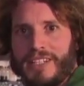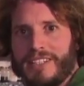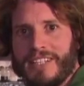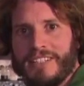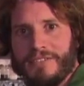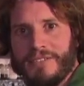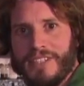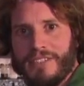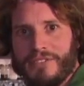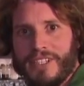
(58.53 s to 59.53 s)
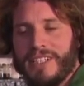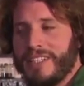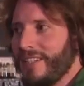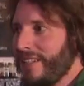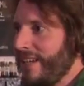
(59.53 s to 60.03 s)
excessive delivering.
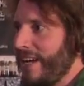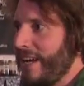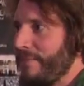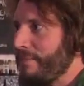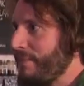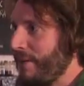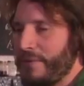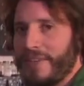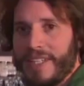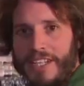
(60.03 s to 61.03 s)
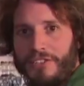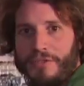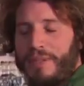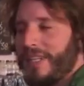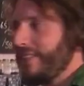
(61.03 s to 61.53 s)
But within the actual